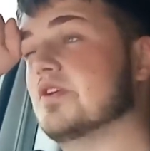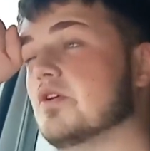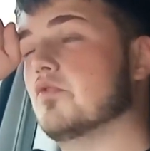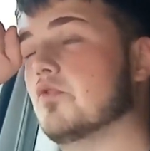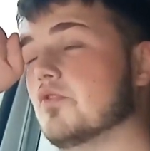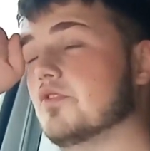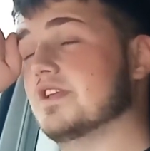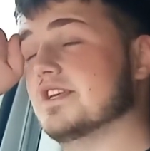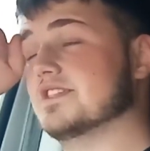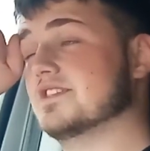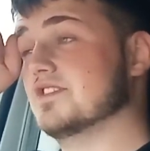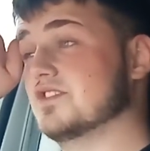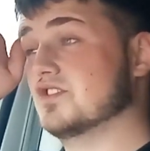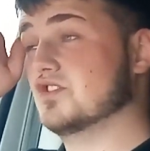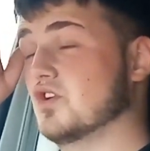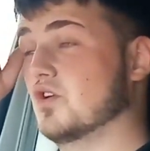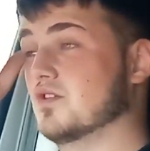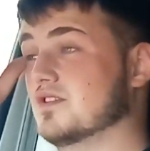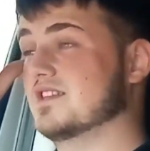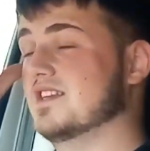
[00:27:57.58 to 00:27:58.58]
be audits
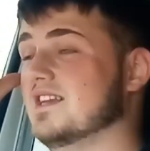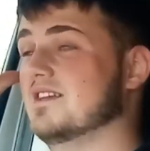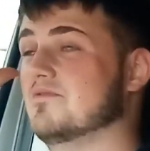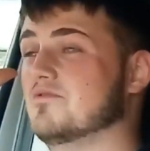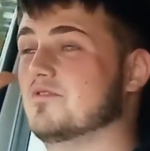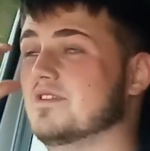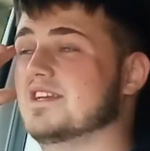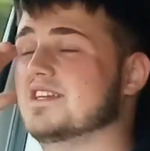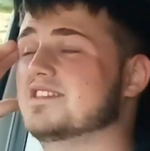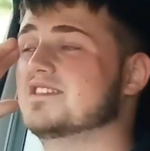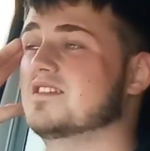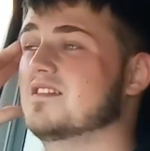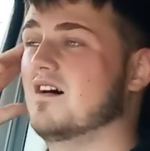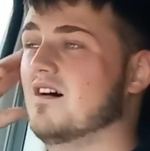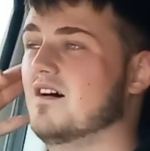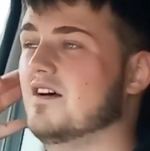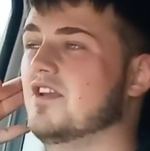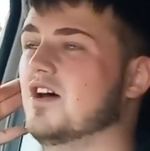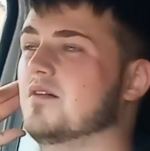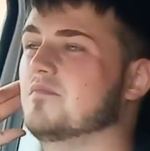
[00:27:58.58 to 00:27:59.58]
of stock delivery,
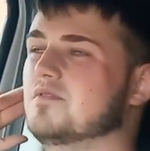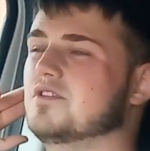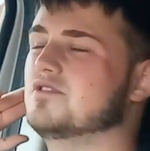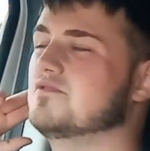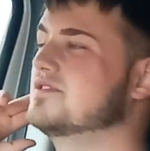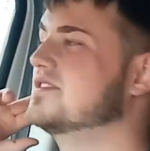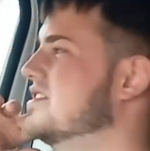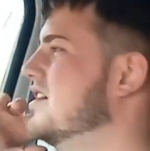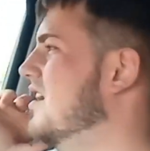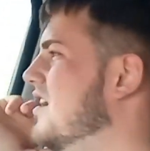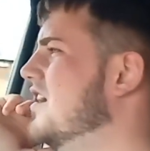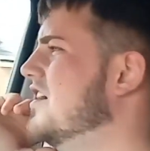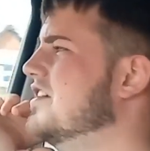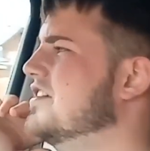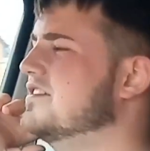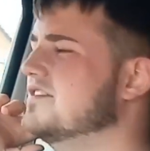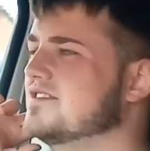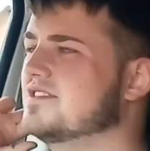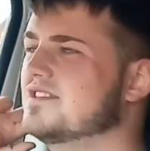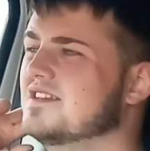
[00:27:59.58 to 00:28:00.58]
starting up new
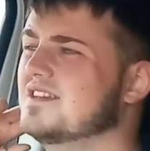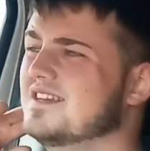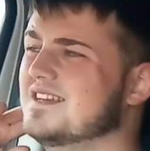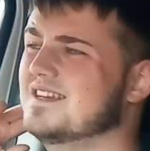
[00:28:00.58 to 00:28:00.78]
starters,